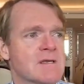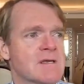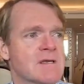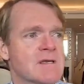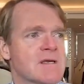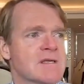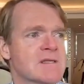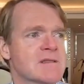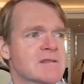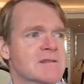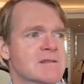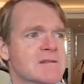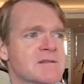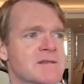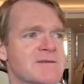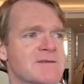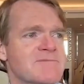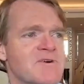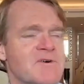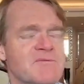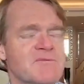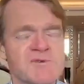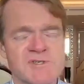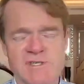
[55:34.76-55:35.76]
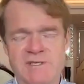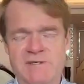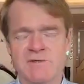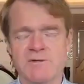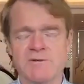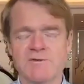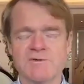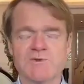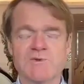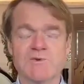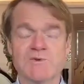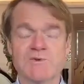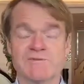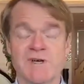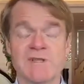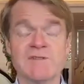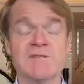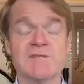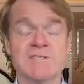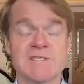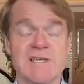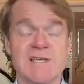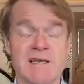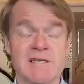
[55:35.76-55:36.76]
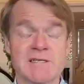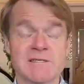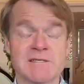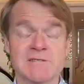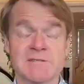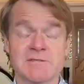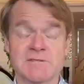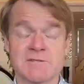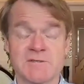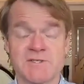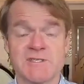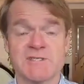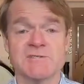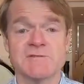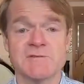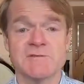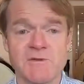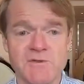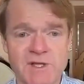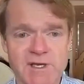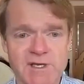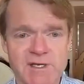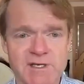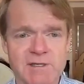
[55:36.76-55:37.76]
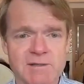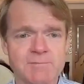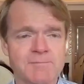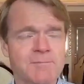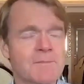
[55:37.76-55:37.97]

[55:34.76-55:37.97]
And they've obviously got all sorts of other challenges because he's not there.